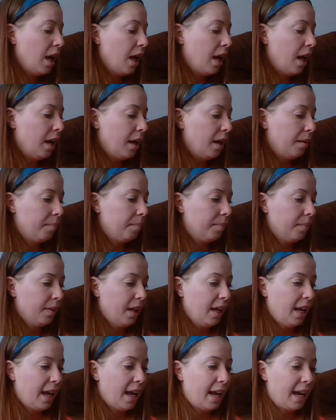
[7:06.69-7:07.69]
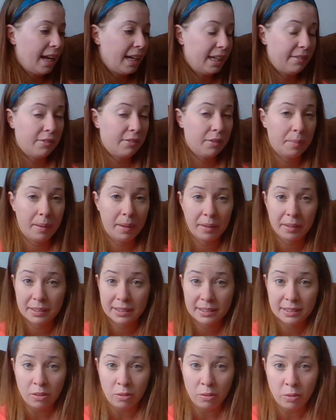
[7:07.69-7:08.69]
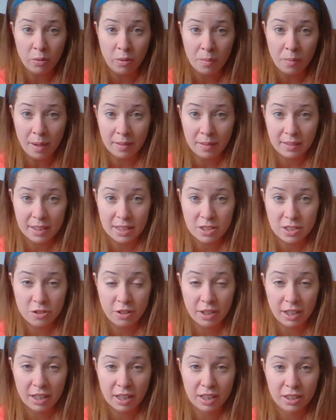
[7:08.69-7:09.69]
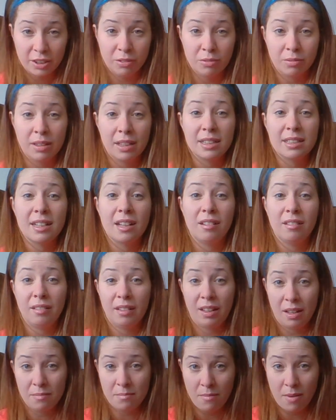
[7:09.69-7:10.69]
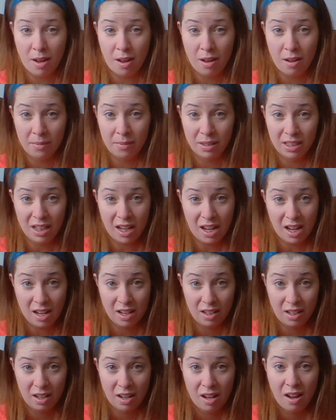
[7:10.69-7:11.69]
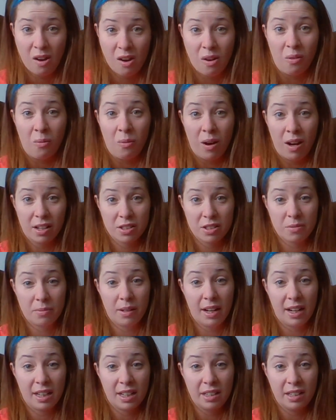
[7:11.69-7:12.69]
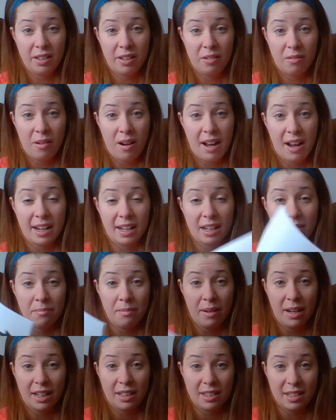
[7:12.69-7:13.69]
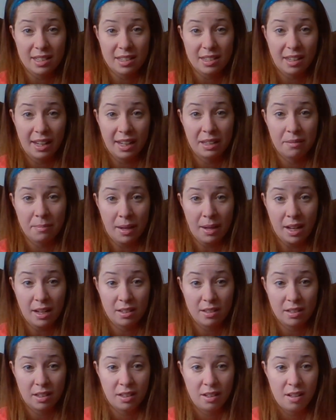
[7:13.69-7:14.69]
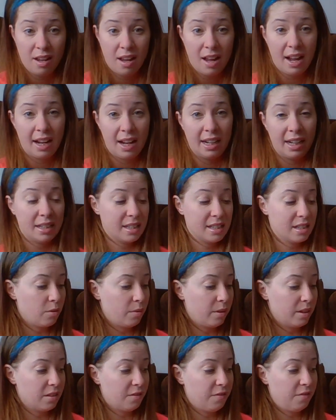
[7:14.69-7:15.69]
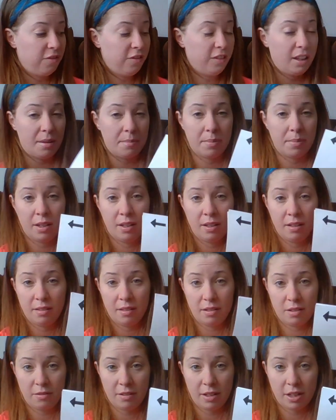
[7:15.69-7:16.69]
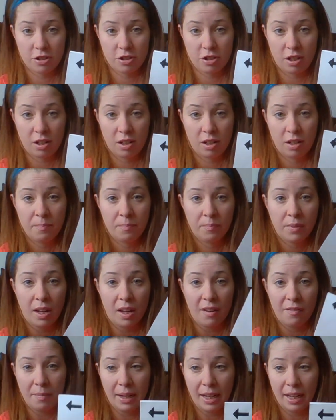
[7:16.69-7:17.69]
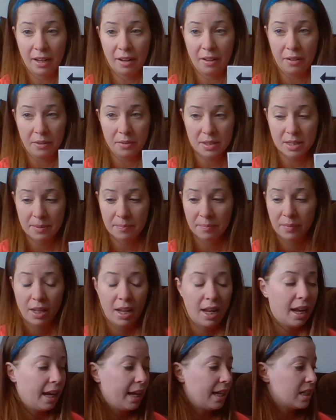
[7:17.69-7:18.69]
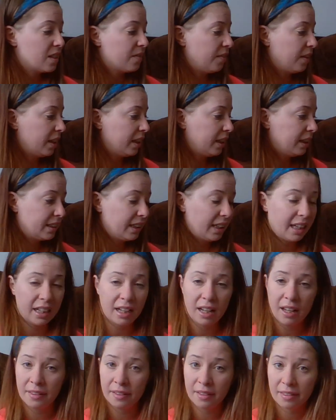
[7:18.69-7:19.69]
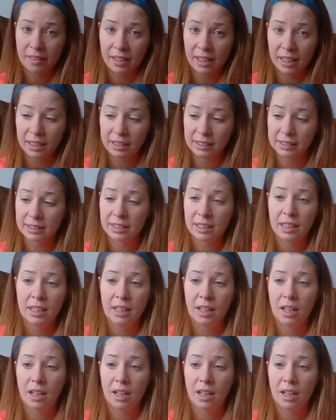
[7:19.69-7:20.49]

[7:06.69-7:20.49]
And if your parents don't know about this trick, you can tell them, mom and dad, watch what I can do. I can make this light bend, and it is going to flip the direction of my arrows. It's funny to get other things.